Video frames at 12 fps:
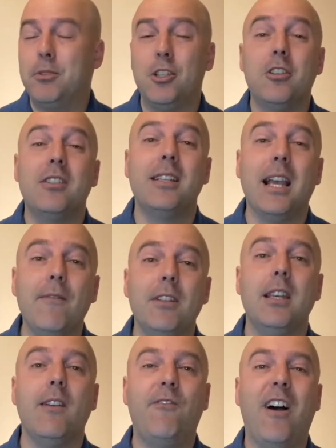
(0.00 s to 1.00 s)
to
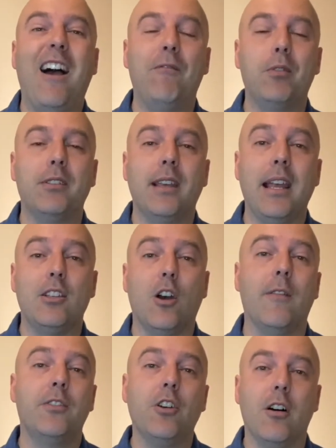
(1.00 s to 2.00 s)
75%
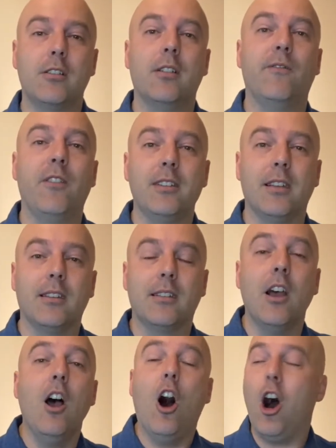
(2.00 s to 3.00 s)
of doctor visits